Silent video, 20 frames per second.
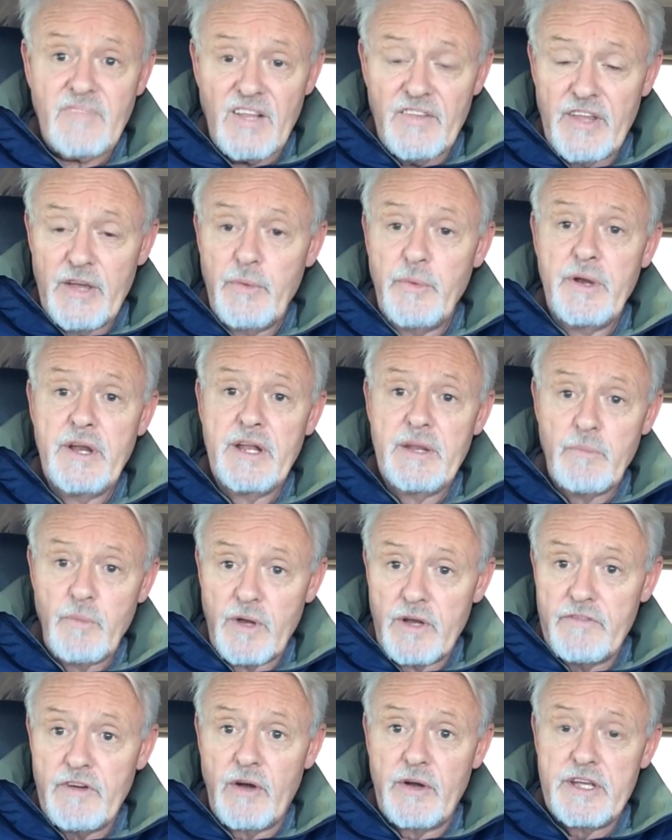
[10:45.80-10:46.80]
They were in
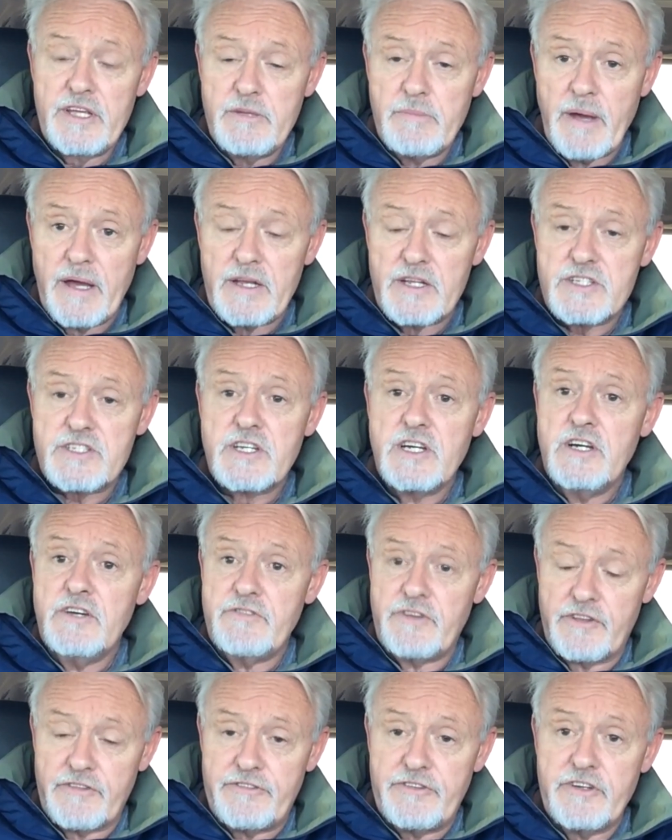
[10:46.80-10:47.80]
one of our incubators
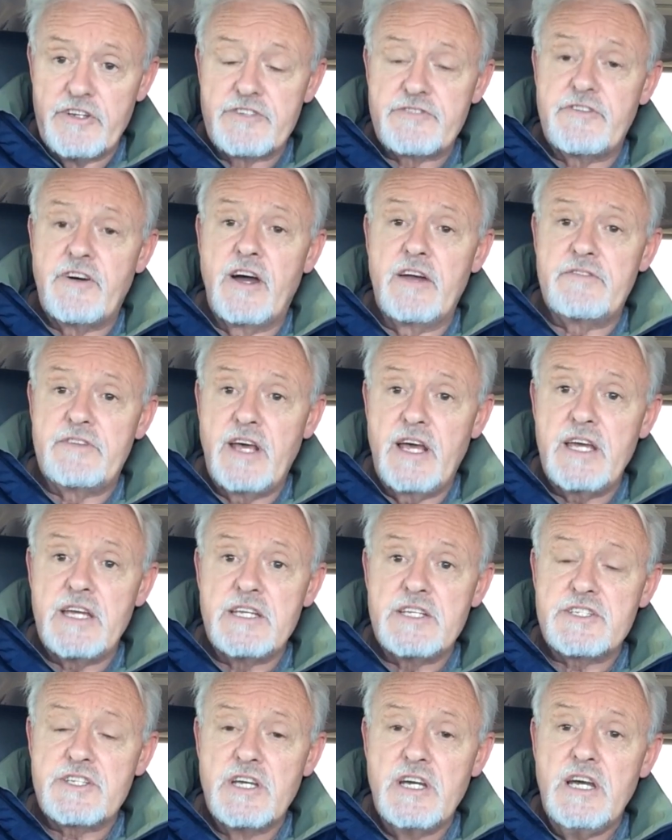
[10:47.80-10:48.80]
for the first 5
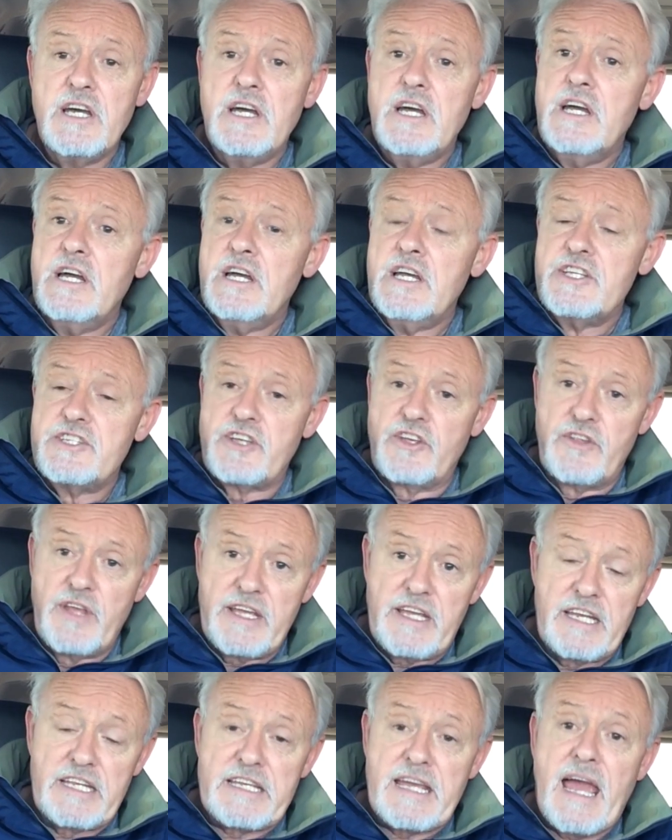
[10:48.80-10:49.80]
days, so they
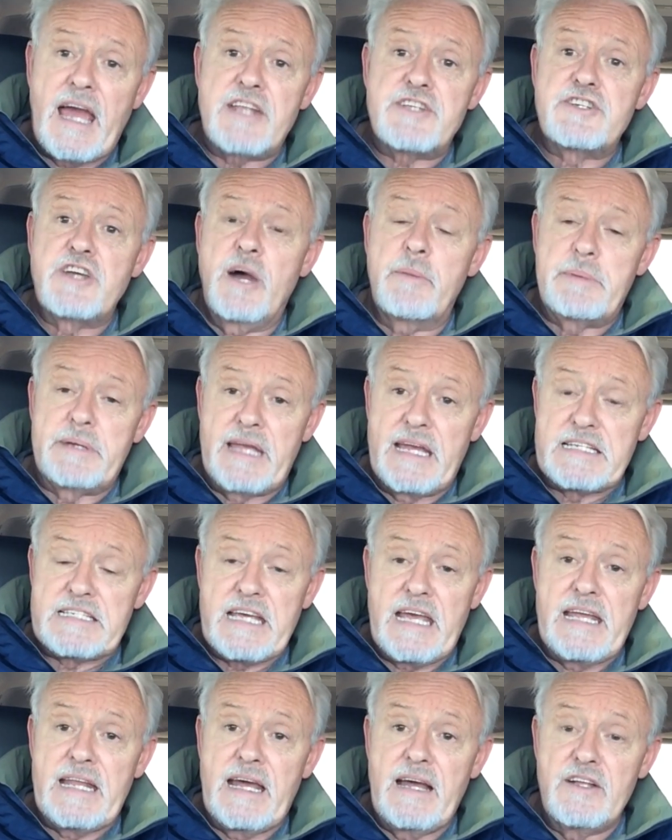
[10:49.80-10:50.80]
could catch up and get
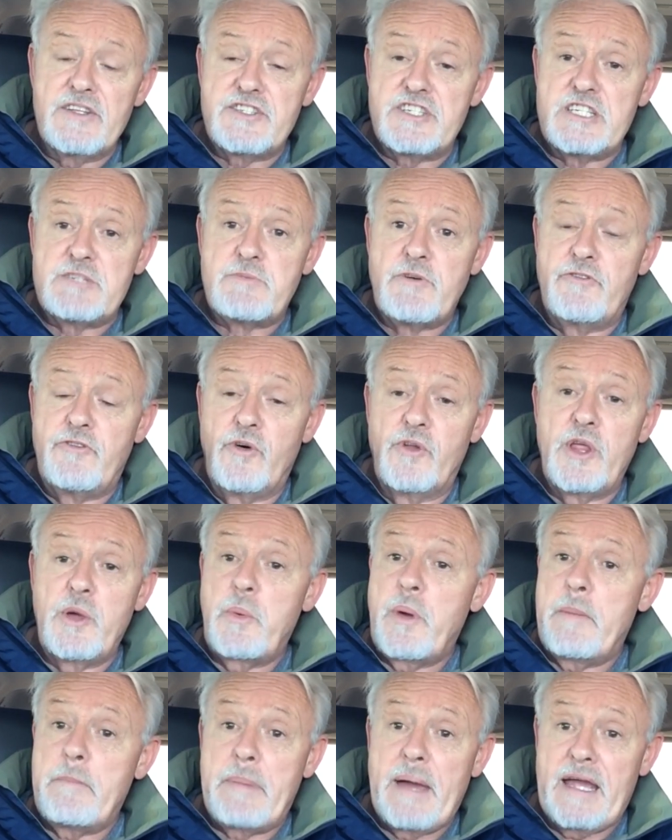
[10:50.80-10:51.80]
to 8 ounces before they
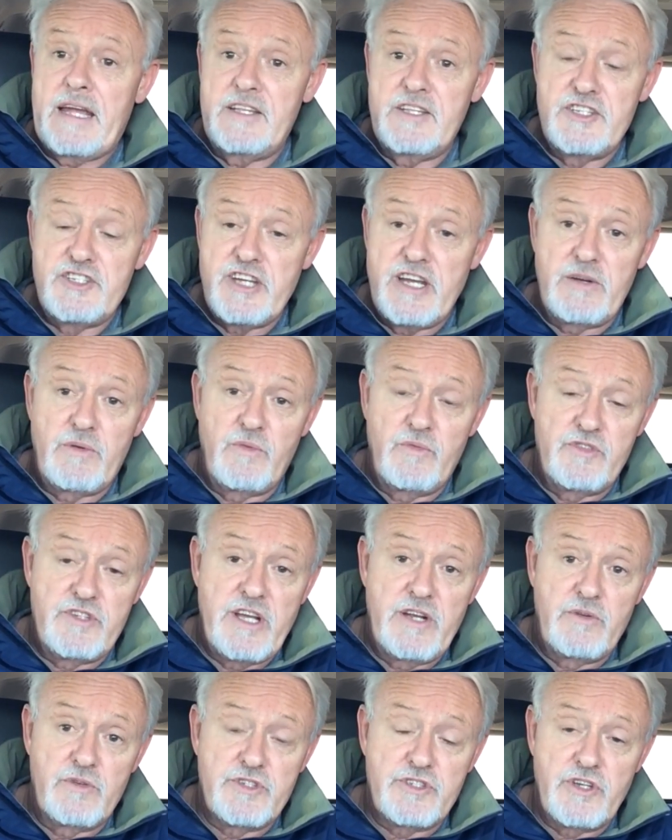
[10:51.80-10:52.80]
went back into
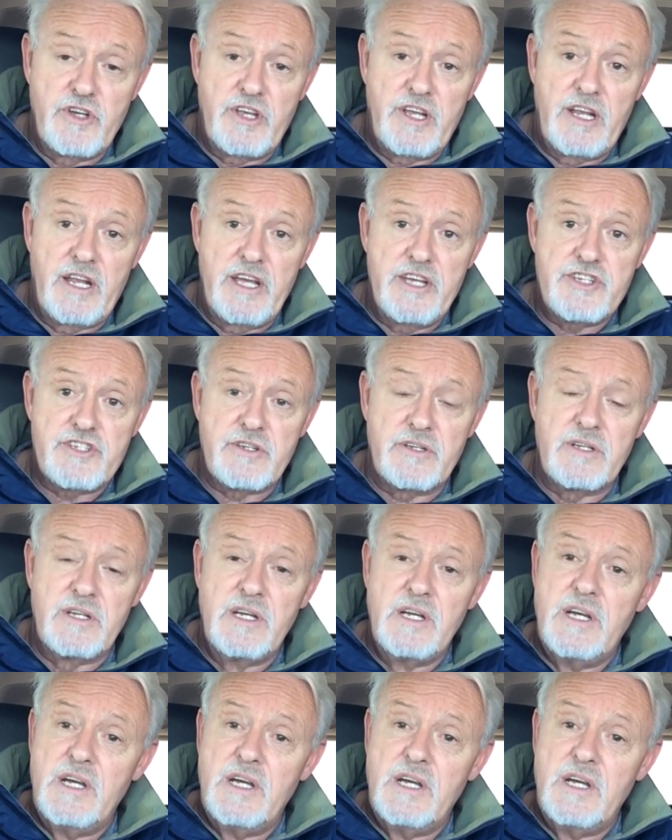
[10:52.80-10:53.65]
general circulation.